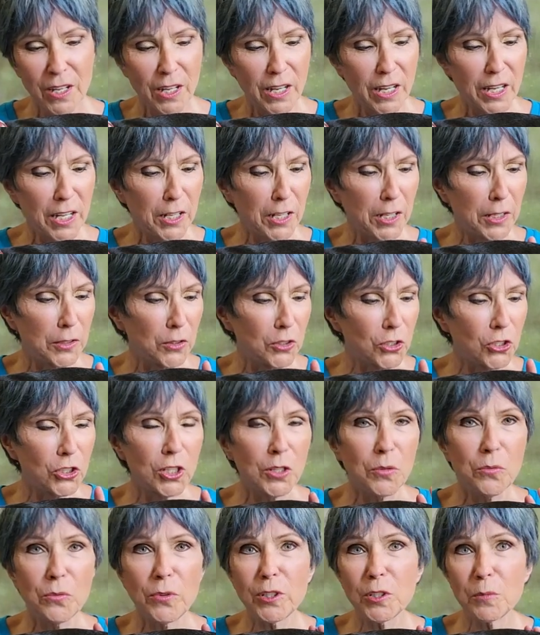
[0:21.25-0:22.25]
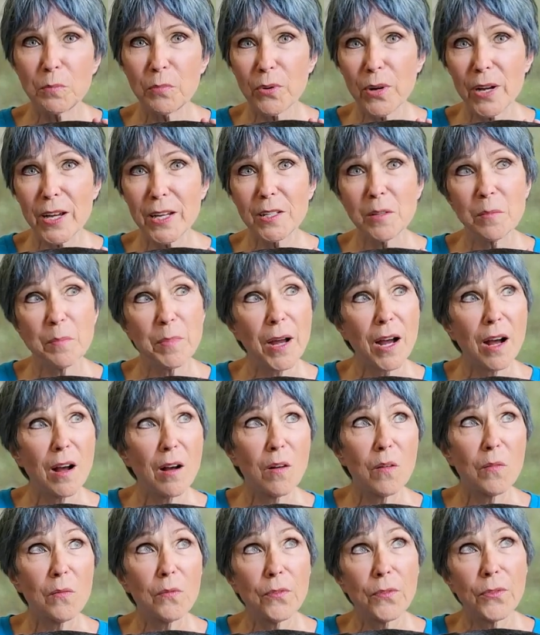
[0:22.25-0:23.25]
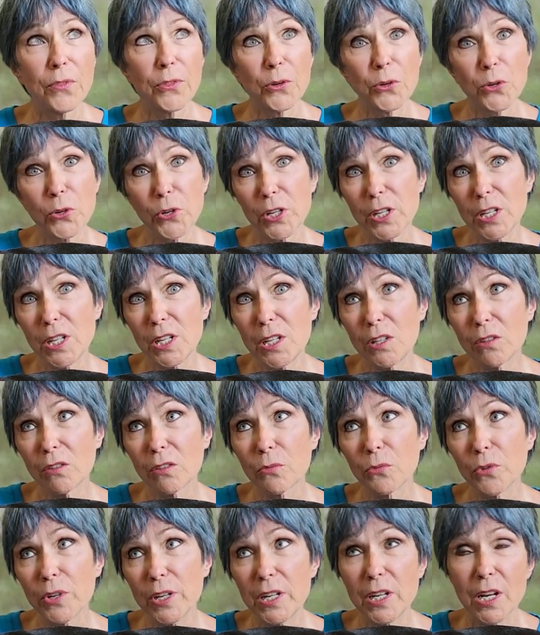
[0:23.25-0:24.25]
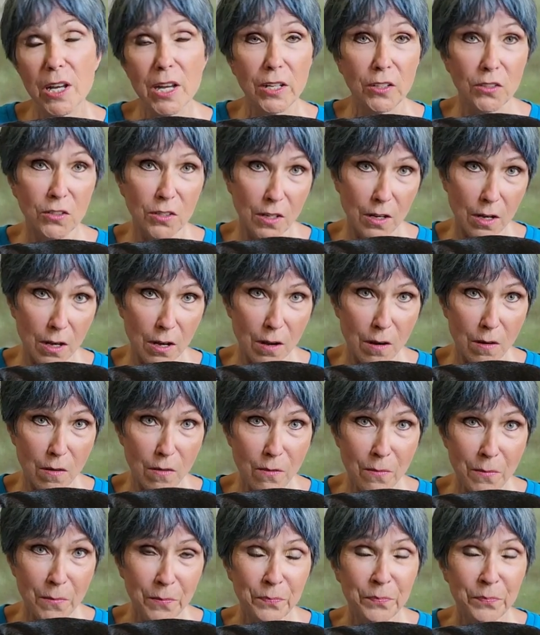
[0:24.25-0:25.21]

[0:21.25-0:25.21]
and she was bred about 33 days ago.